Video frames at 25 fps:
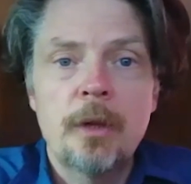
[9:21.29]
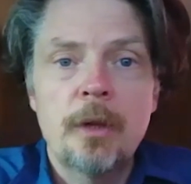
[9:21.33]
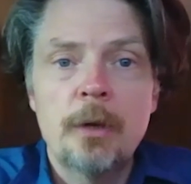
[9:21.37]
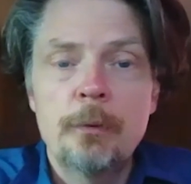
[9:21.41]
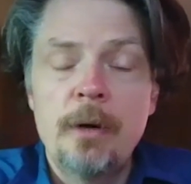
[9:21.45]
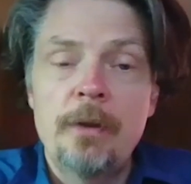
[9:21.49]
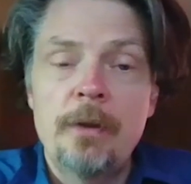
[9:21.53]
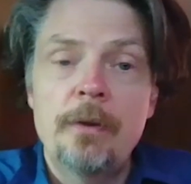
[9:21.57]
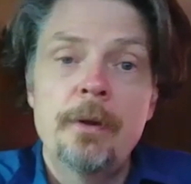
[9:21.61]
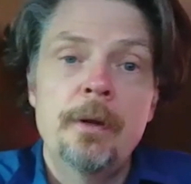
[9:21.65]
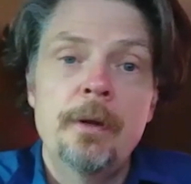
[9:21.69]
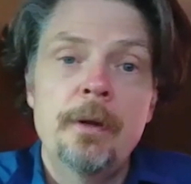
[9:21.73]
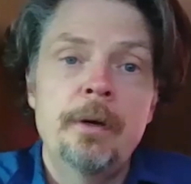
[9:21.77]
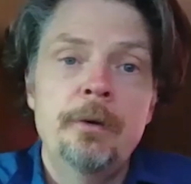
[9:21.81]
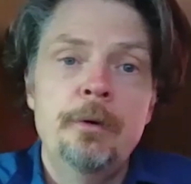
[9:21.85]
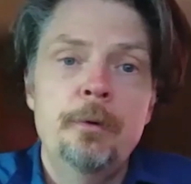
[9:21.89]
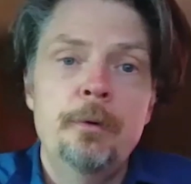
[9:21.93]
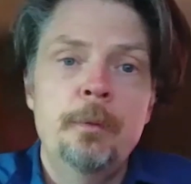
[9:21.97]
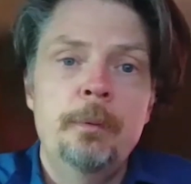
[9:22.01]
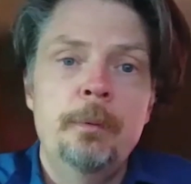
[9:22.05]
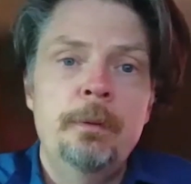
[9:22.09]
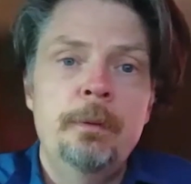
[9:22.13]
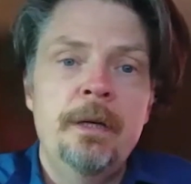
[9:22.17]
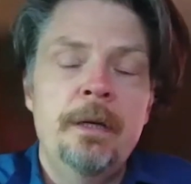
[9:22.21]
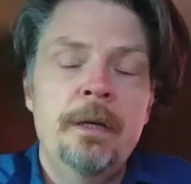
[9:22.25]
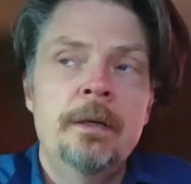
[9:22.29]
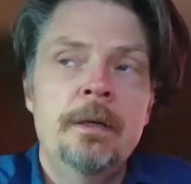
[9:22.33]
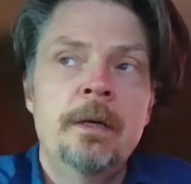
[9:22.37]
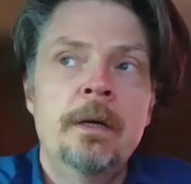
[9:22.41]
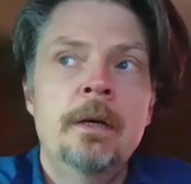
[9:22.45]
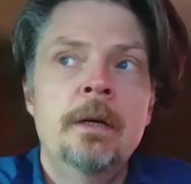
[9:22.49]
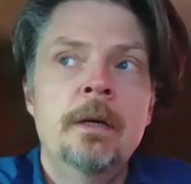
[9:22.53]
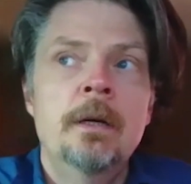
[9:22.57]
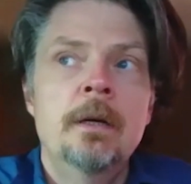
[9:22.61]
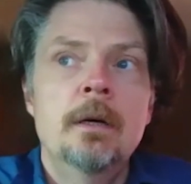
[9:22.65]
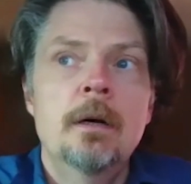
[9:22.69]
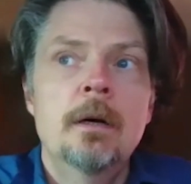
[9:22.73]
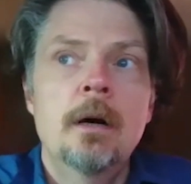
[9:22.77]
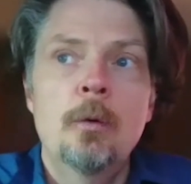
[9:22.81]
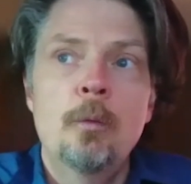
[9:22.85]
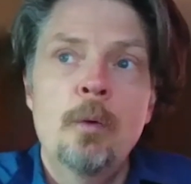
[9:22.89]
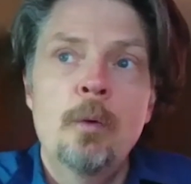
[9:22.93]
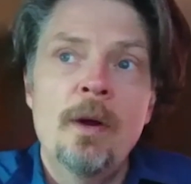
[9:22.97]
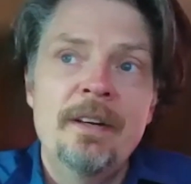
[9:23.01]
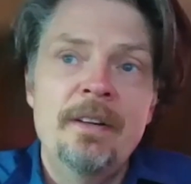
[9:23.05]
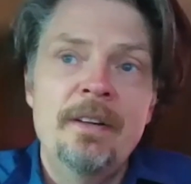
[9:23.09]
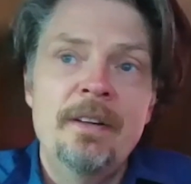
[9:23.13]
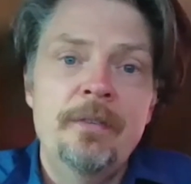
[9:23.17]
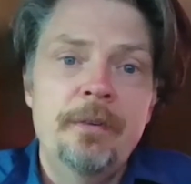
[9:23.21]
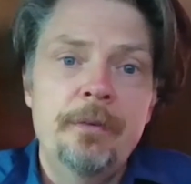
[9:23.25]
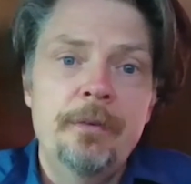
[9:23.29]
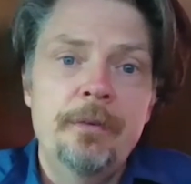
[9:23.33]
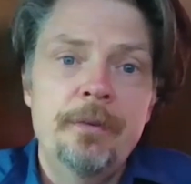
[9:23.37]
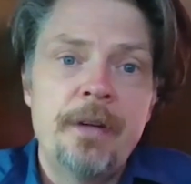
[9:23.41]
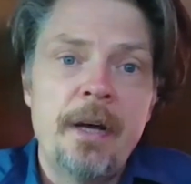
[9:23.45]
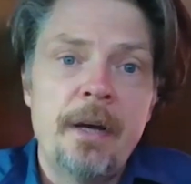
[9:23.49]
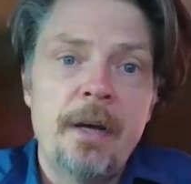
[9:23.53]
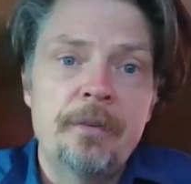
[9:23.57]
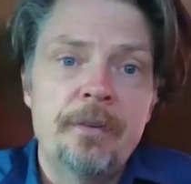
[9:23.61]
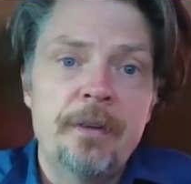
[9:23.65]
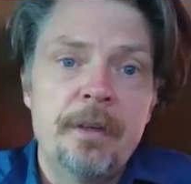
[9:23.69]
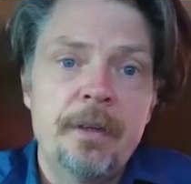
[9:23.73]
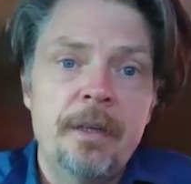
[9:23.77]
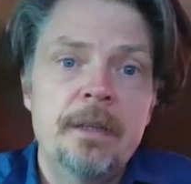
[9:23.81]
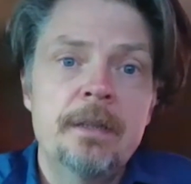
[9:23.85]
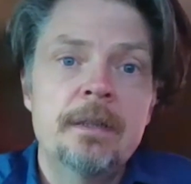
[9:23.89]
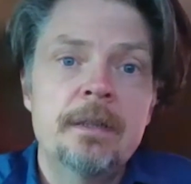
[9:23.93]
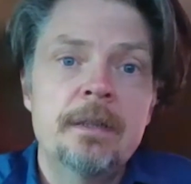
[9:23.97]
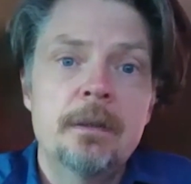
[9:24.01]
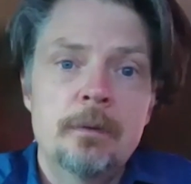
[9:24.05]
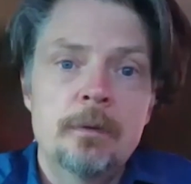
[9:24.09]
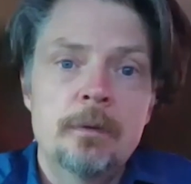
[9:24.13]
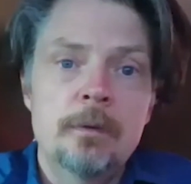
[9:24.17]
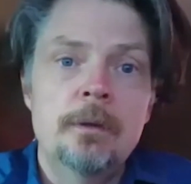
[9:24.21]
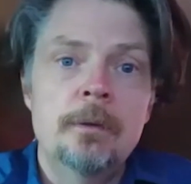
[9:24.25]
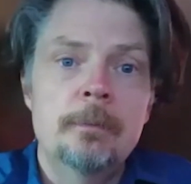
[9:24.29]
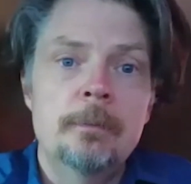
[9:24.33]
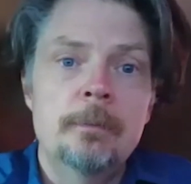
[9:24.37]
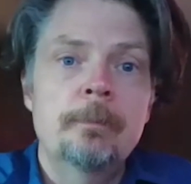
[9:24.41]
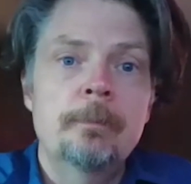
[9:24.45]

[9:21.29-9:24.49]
rather than a human being. Uh, Wendy's is testing it. Oh, yeah.